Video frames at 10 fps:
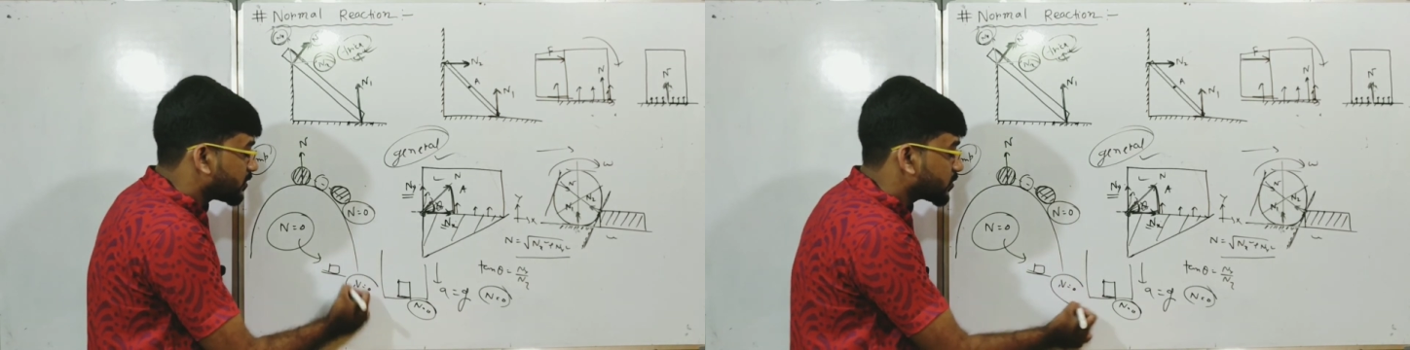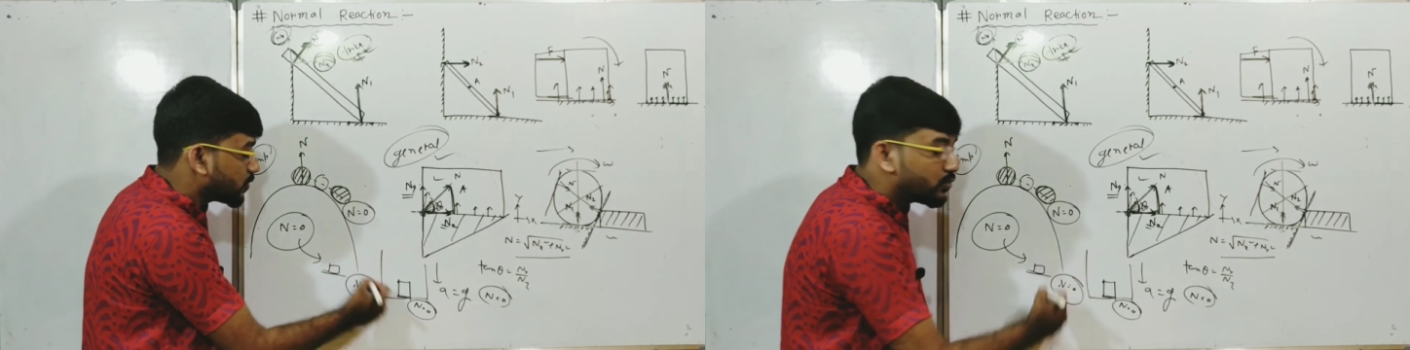
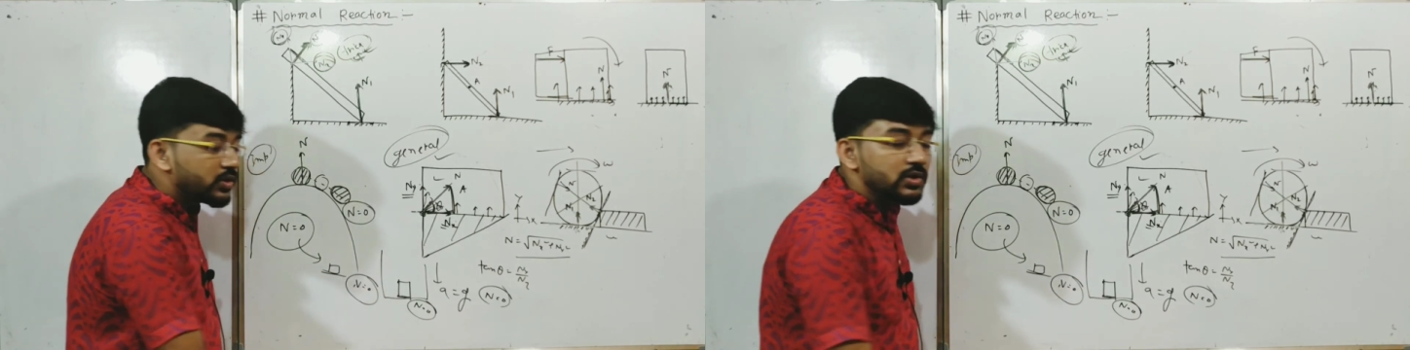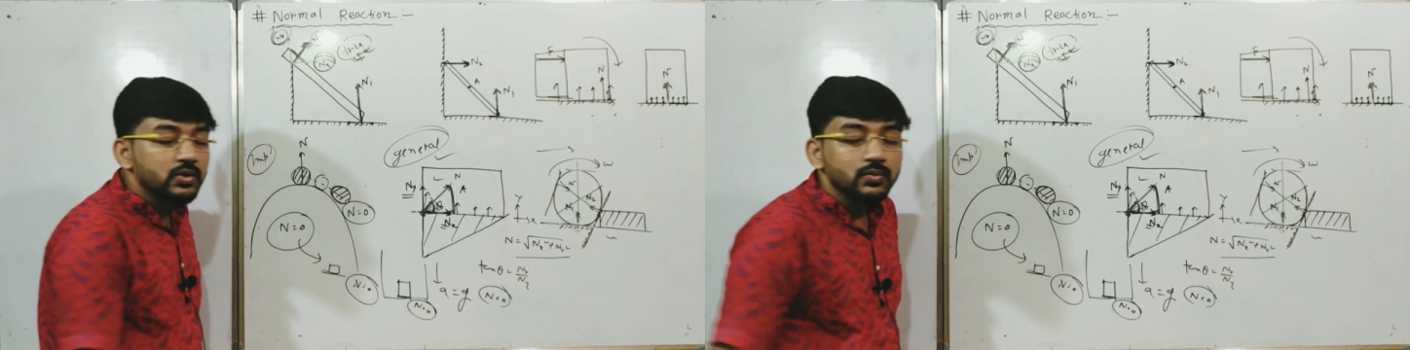So
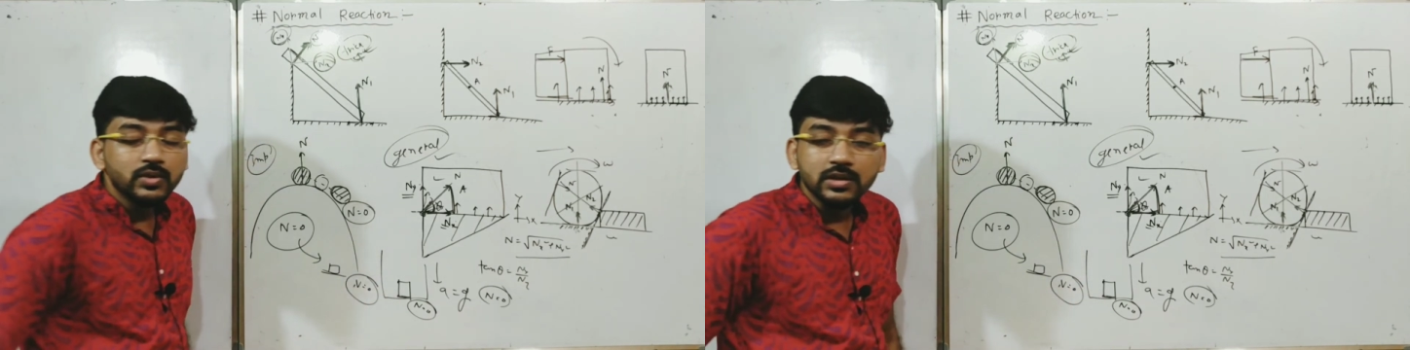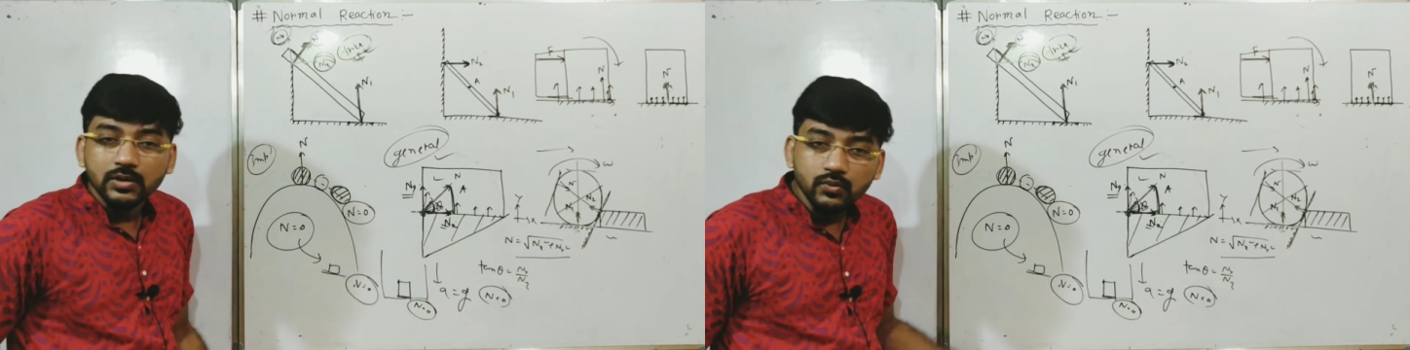we will
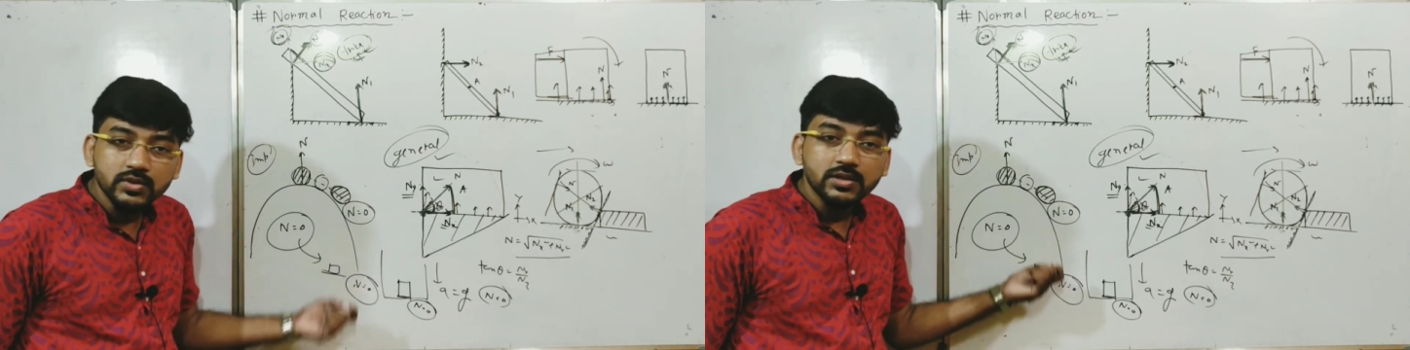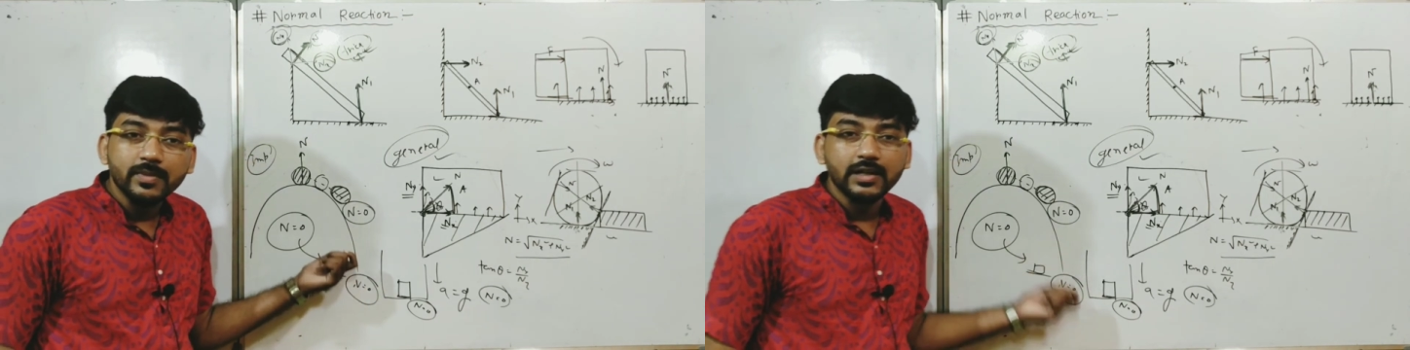use
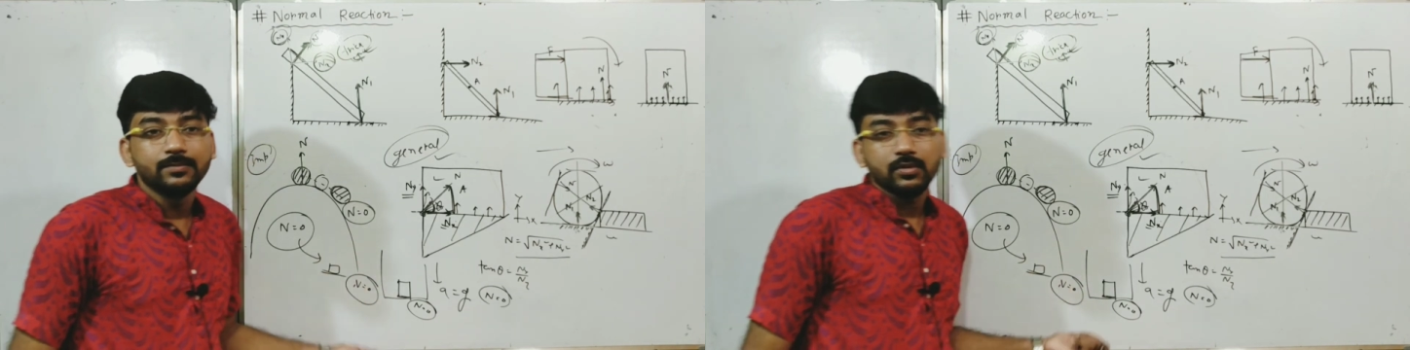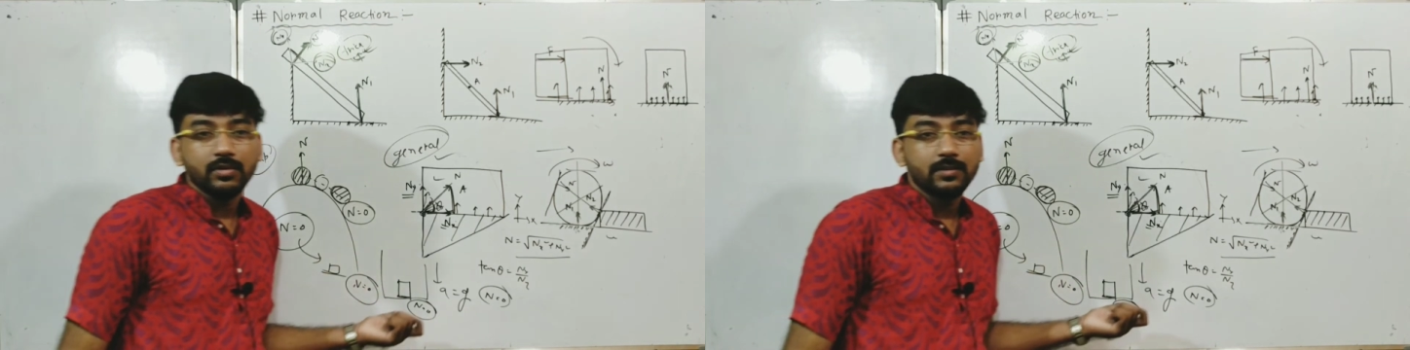in many
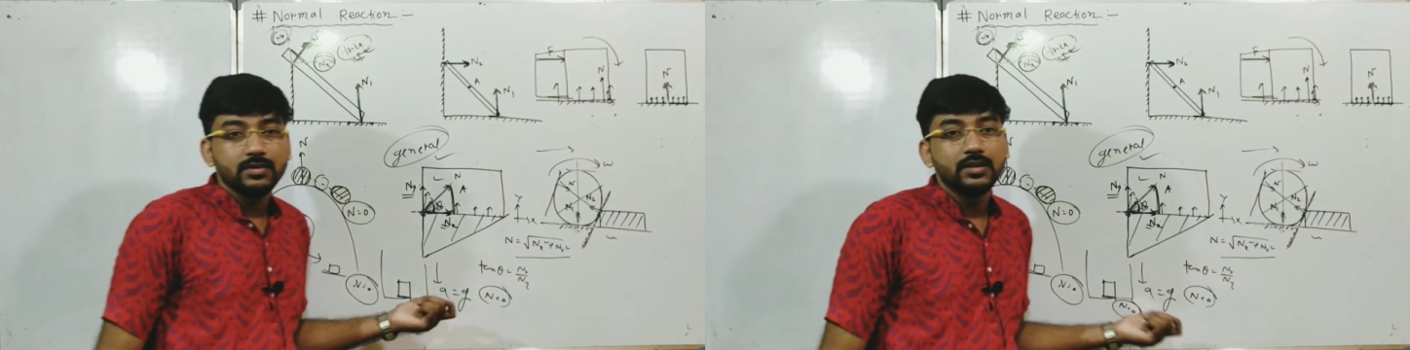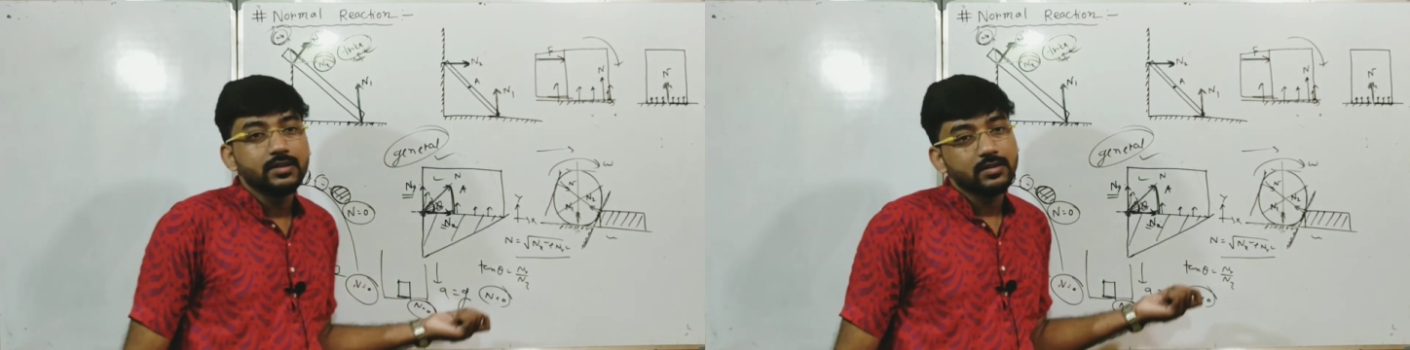problems
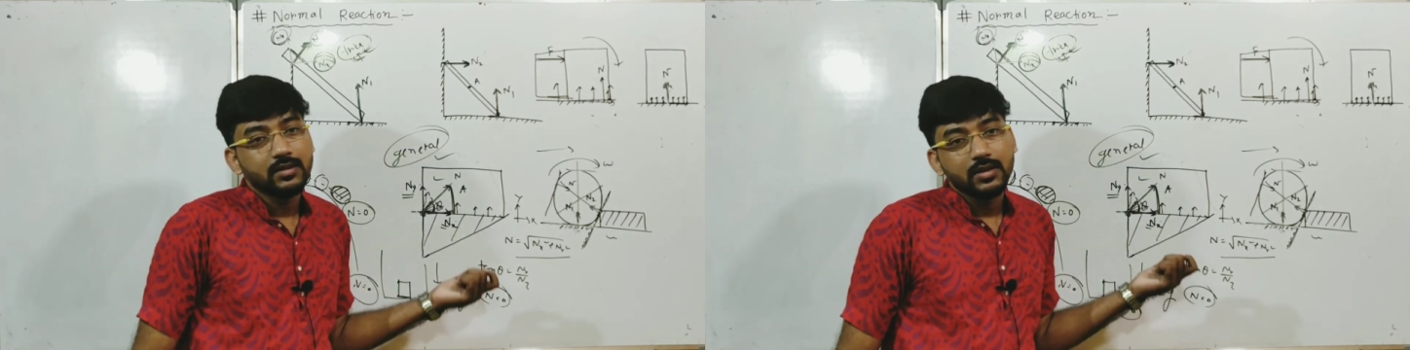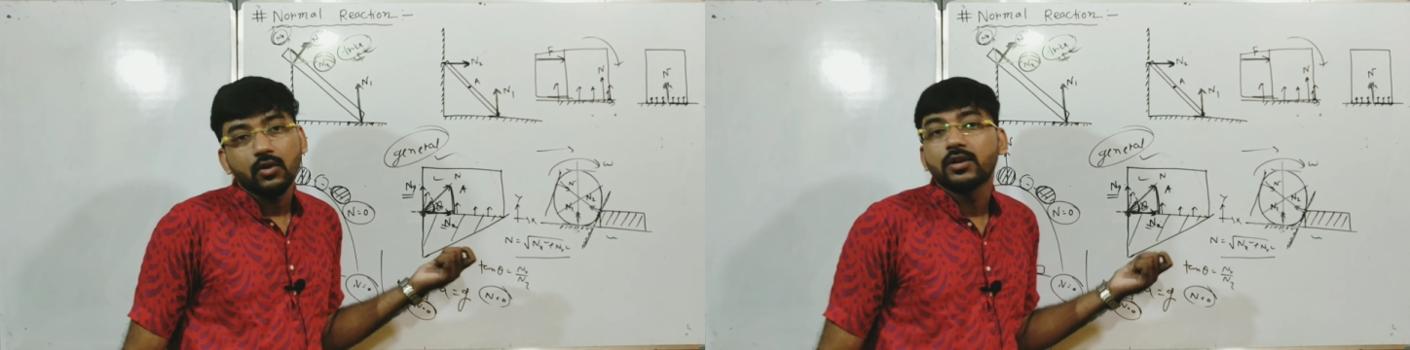this
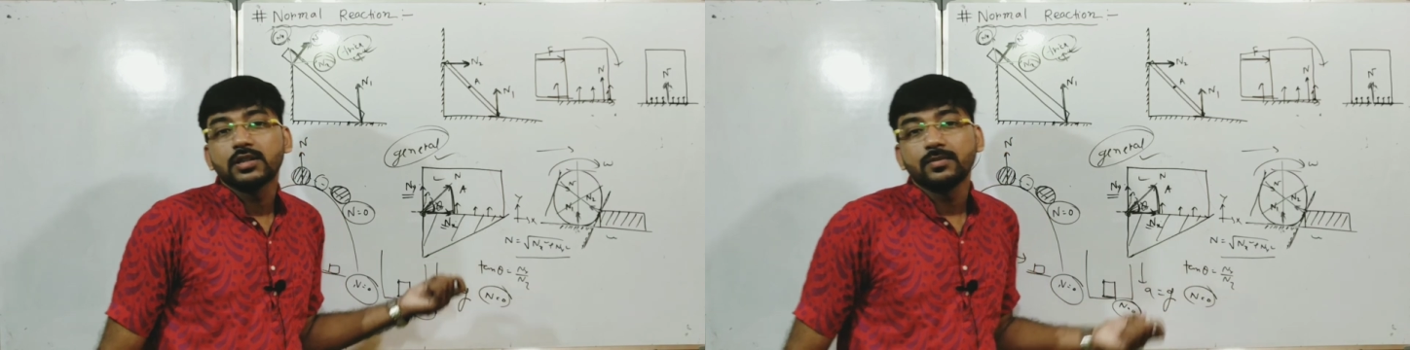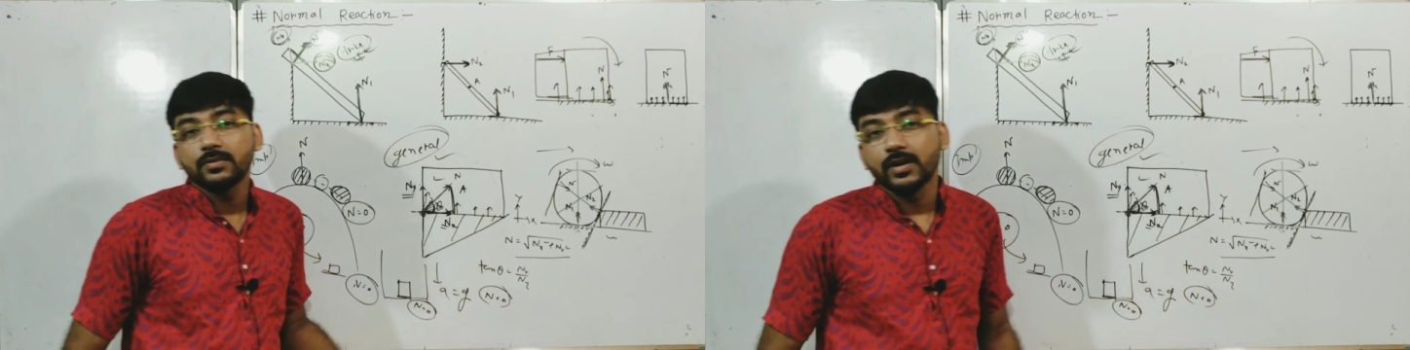
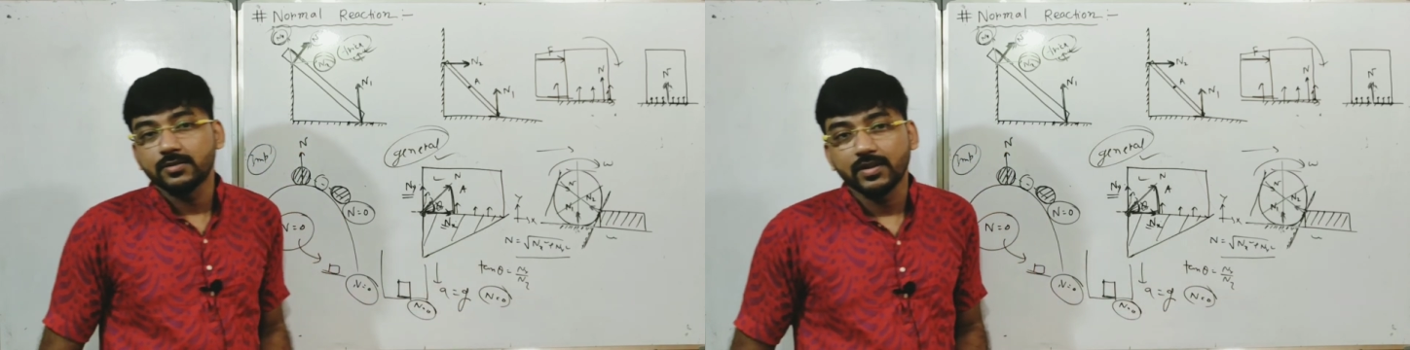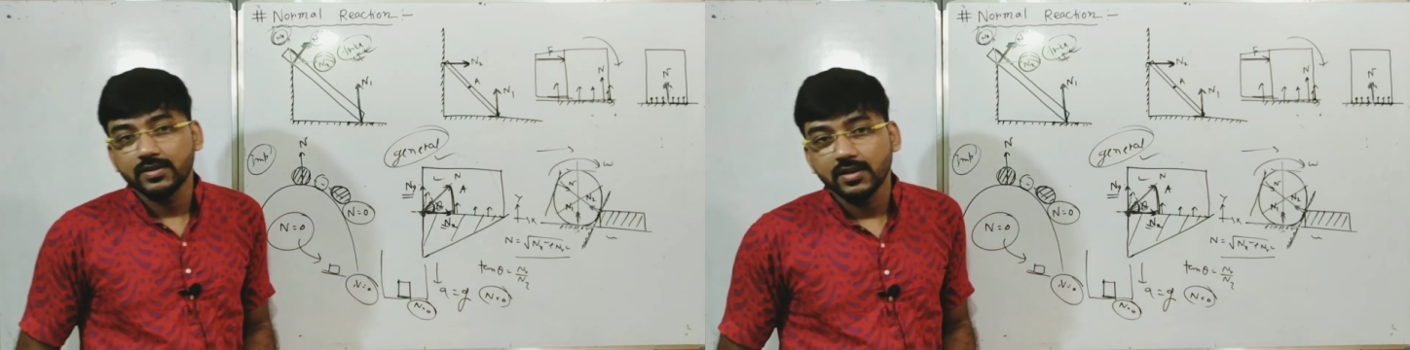concept of vice
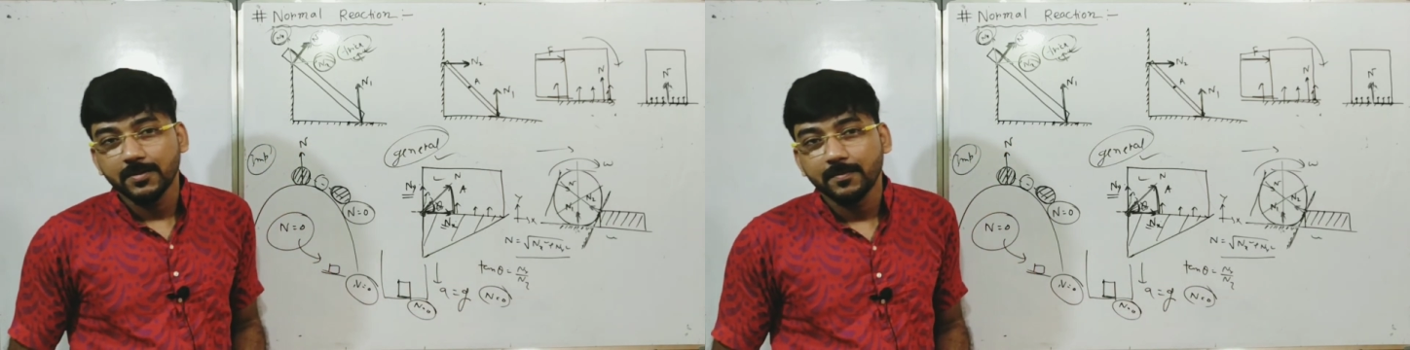versa.